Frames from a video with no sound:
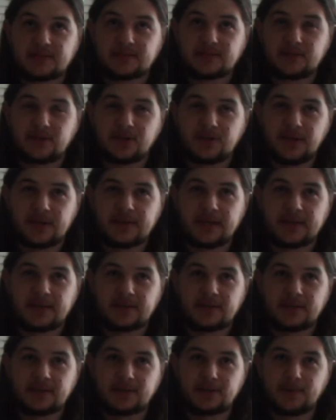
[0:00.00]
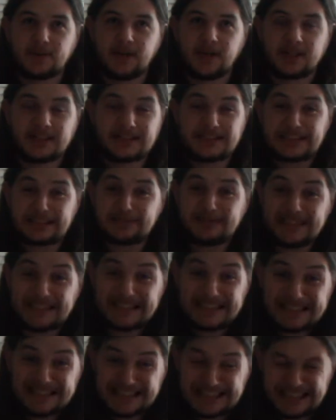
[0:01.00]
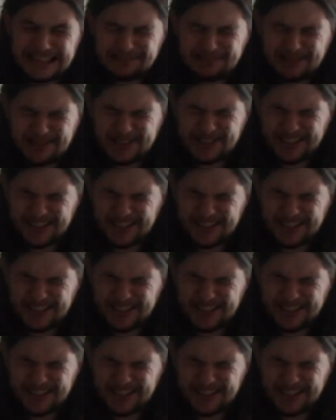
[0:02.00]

other than to be like, oh my god, there's a sparrowhawk